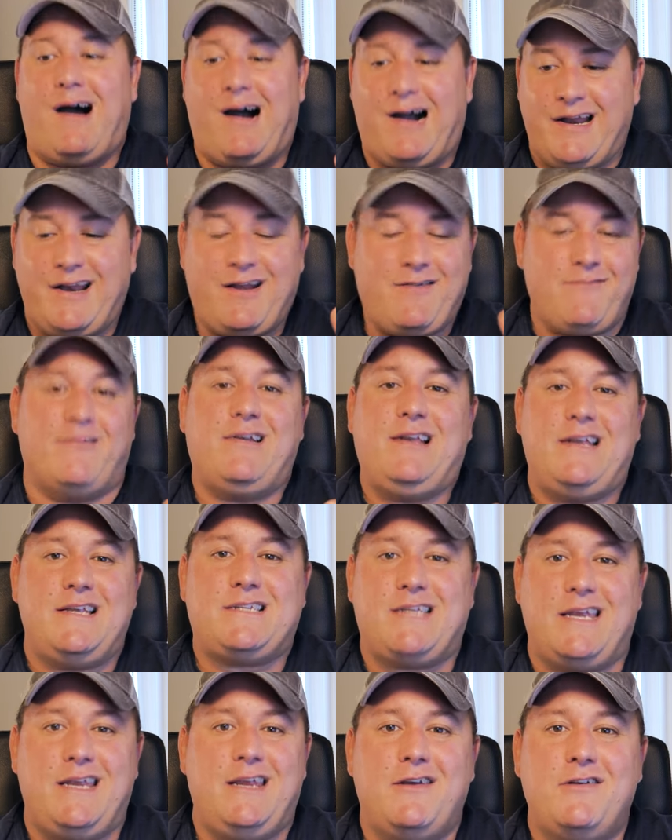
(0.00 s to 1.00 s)
I don't really
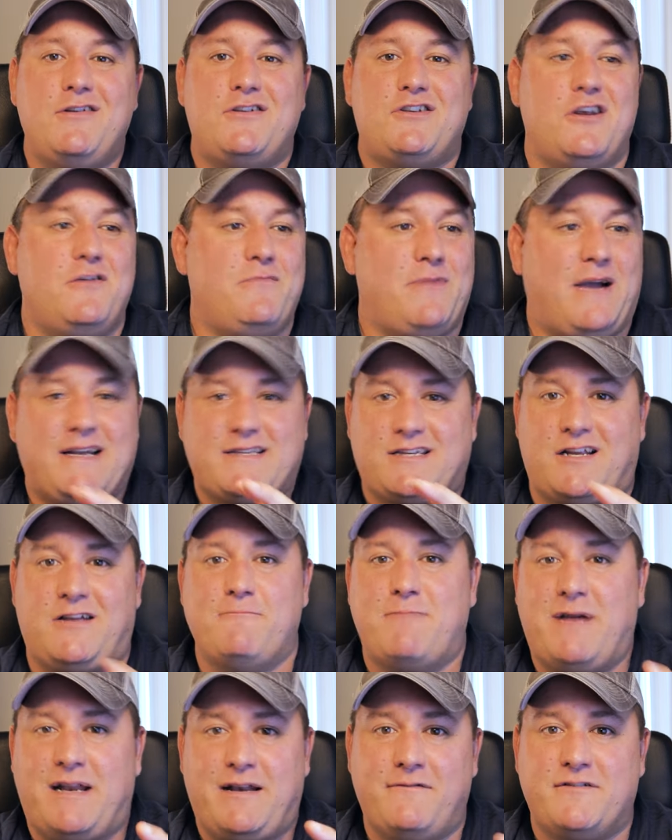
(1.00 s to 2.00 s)
see YouTube as a
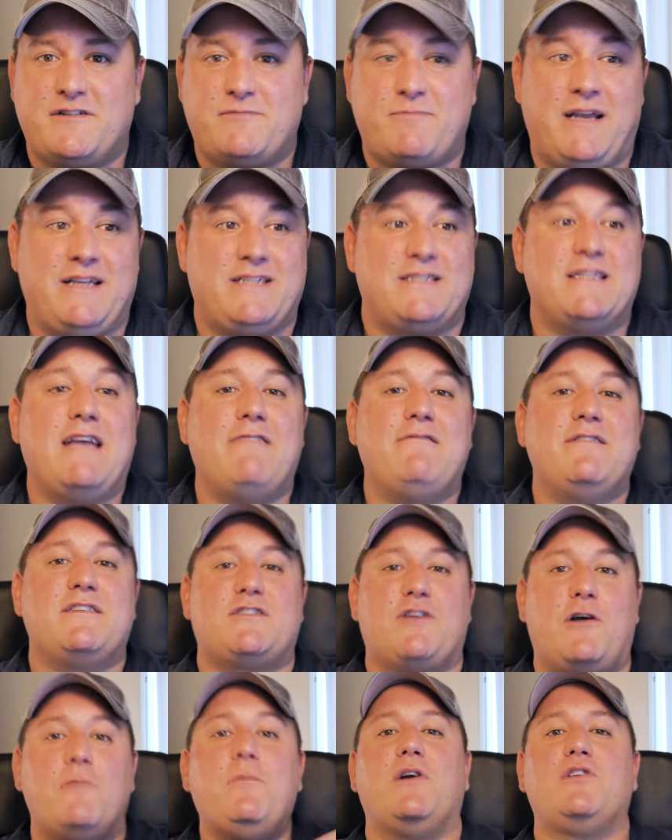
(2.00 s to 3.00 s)
competitive space. There is
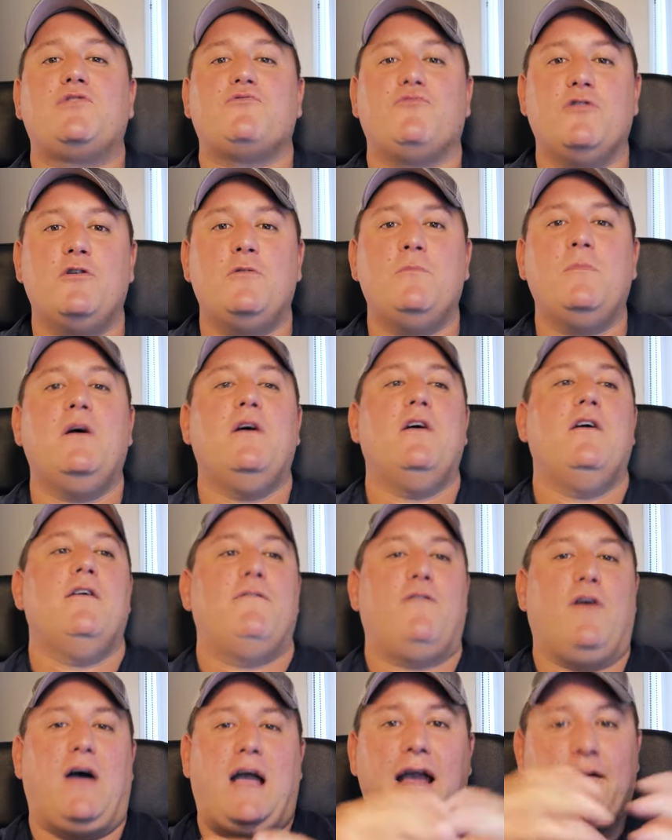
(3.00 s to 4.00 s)
so much room
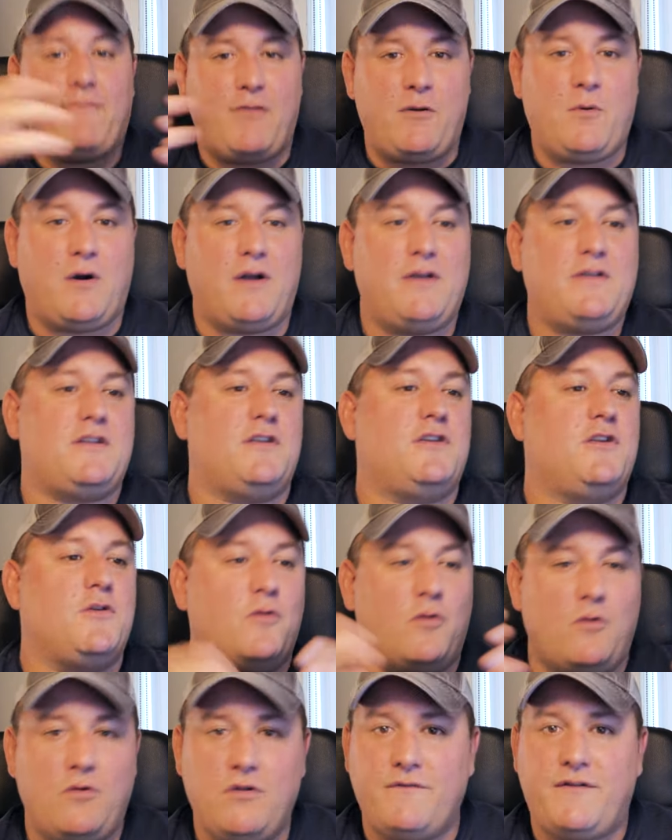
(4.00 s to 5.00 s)
for everyone to
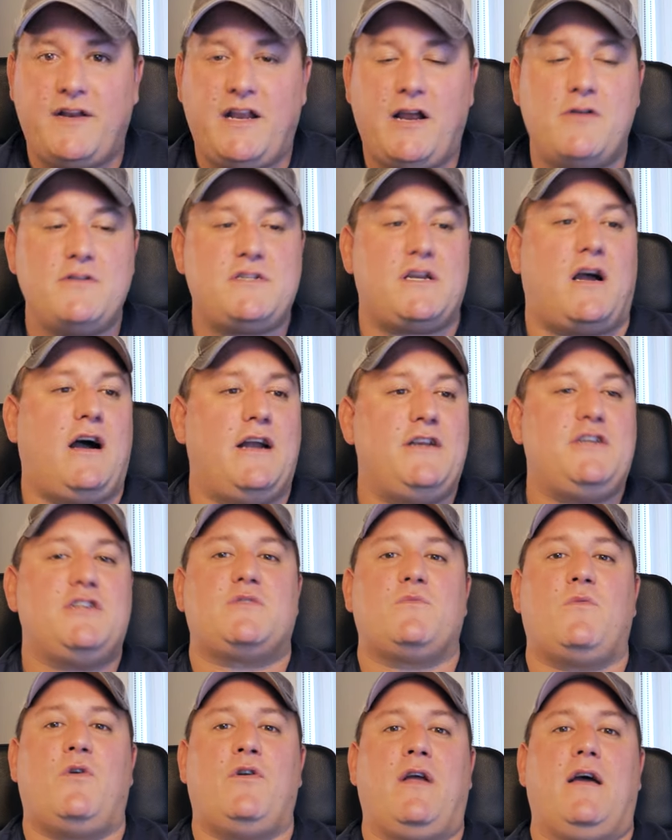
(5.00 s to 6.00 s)
do all the videos. I
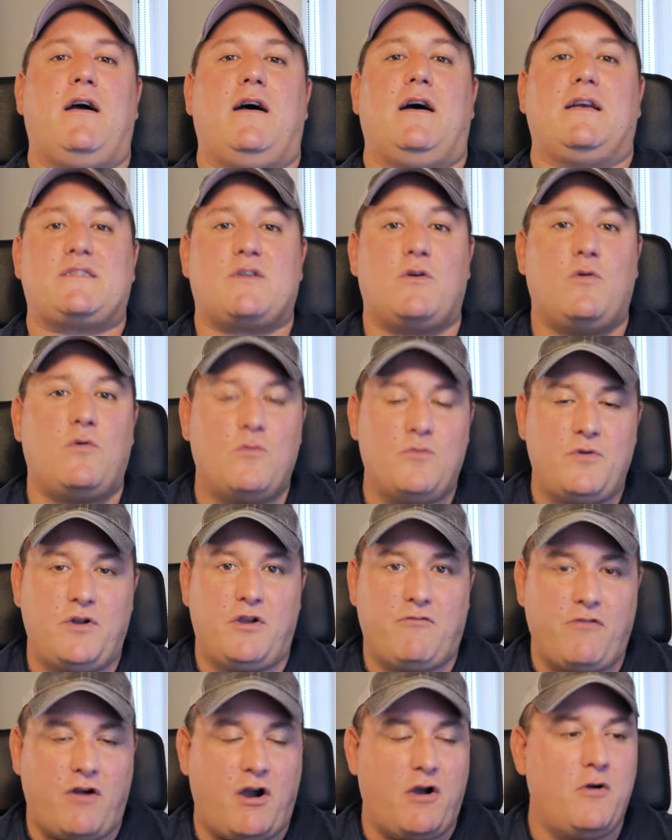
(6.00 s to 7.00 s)
just want us all to
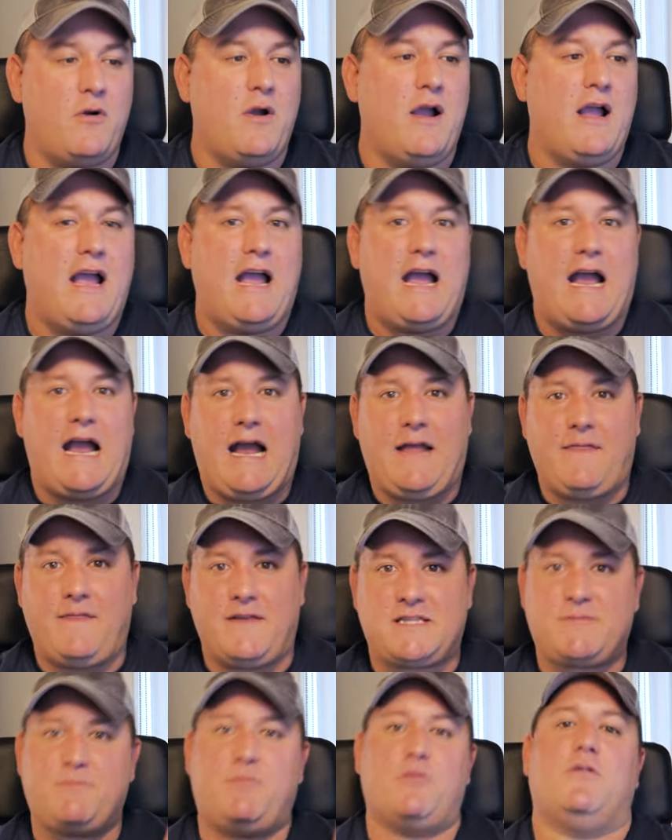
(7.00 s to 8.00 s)
grow and
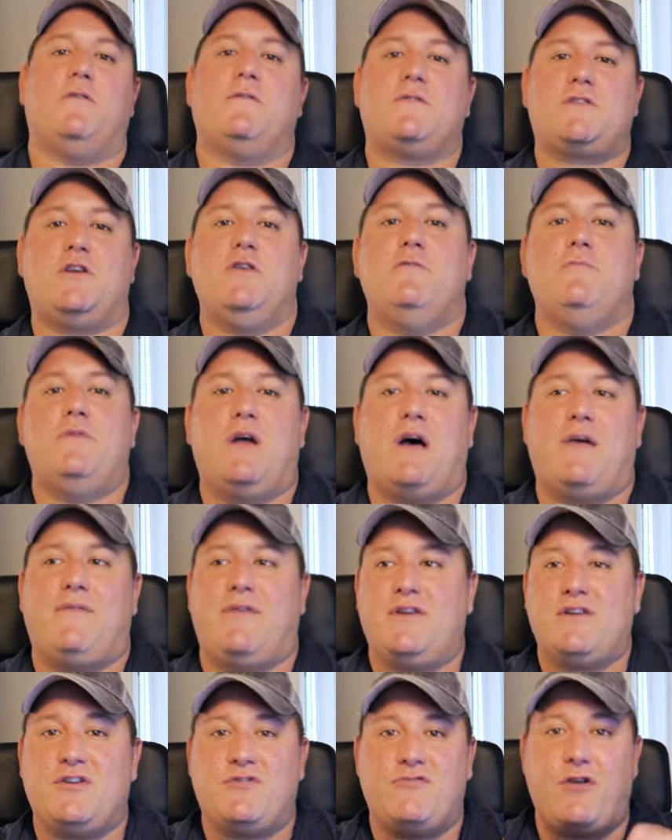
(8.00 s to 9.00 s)
the sport of scuba
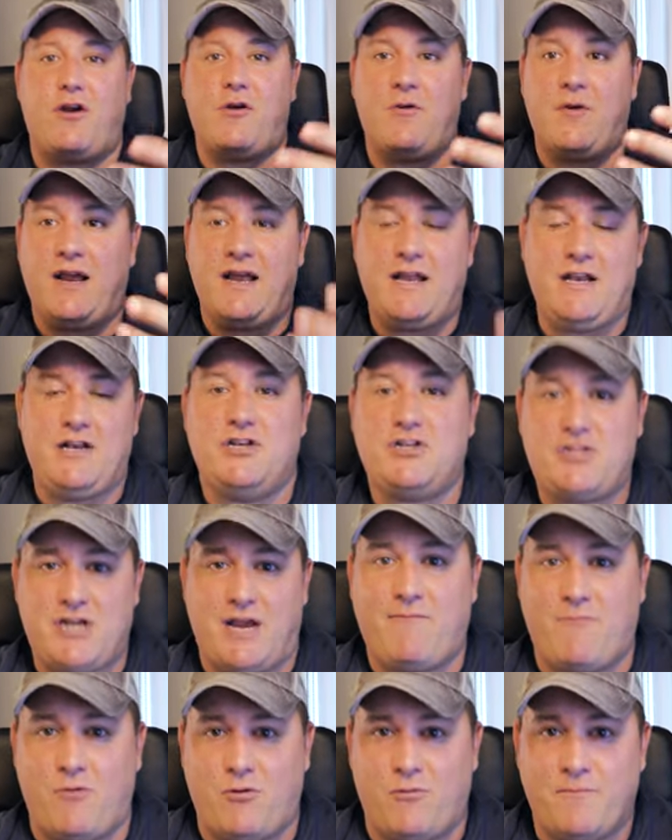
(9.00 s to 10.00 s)
diving to grow in
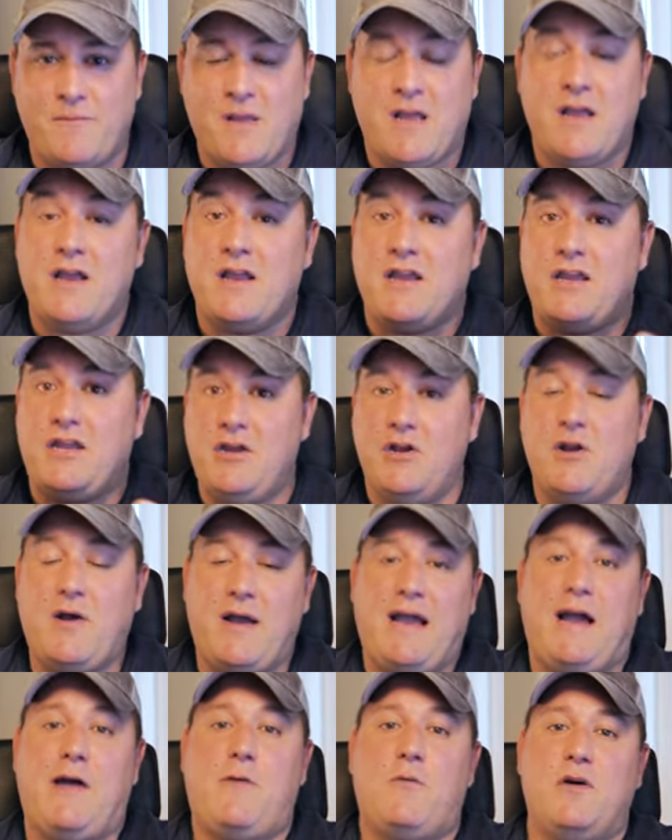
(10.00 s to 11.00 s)
general. You know
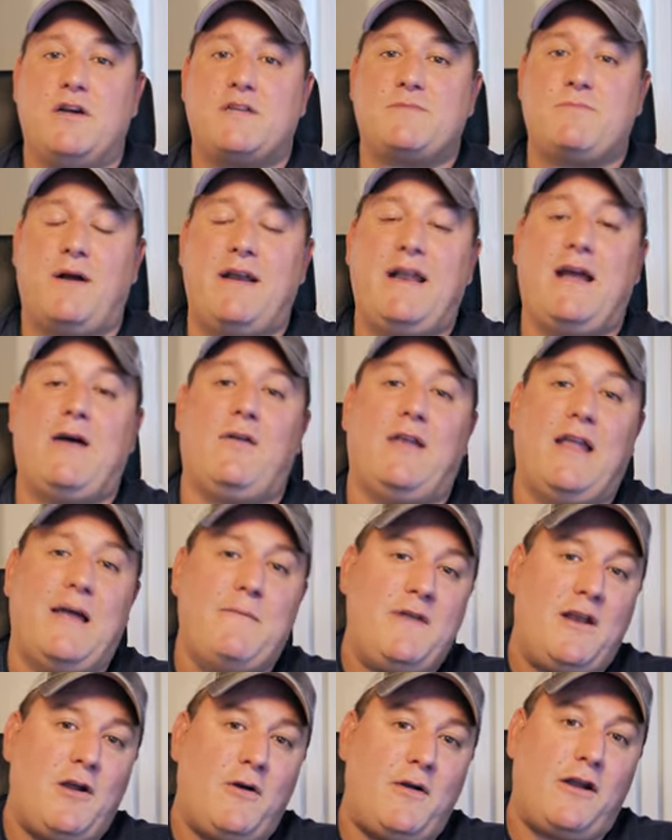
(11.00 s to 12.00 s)
how it works by now.
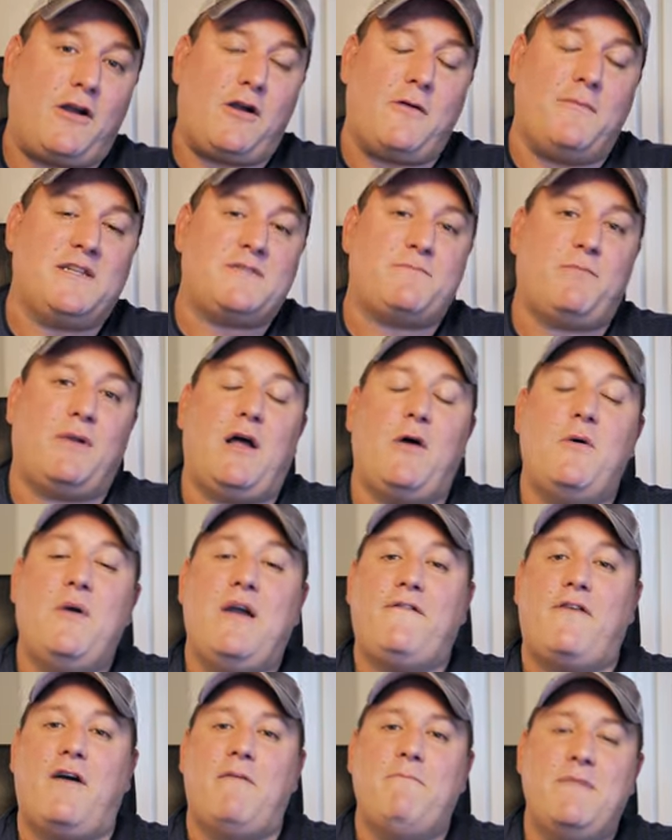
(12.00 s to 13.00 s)
Let me know in the comments below
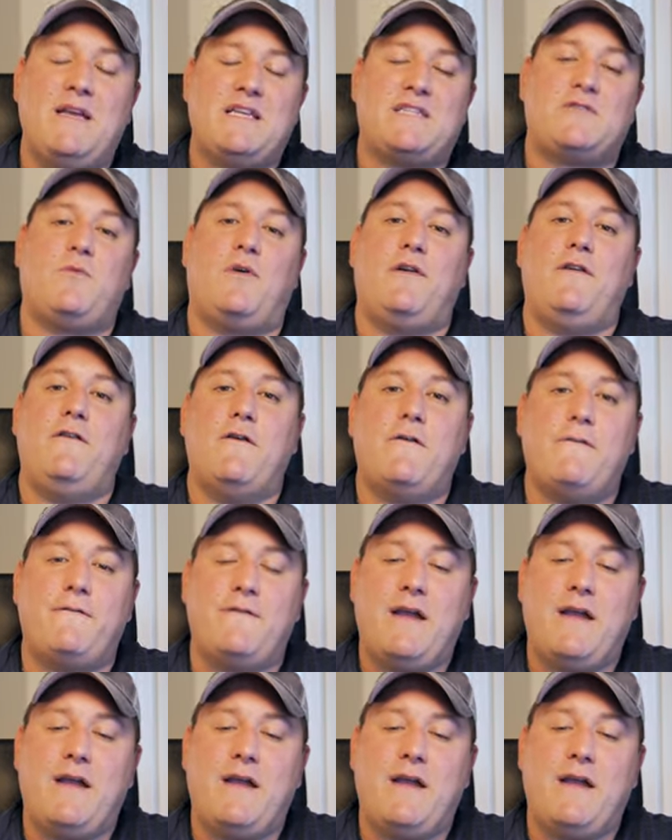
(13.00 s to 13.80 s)
if I miss one of your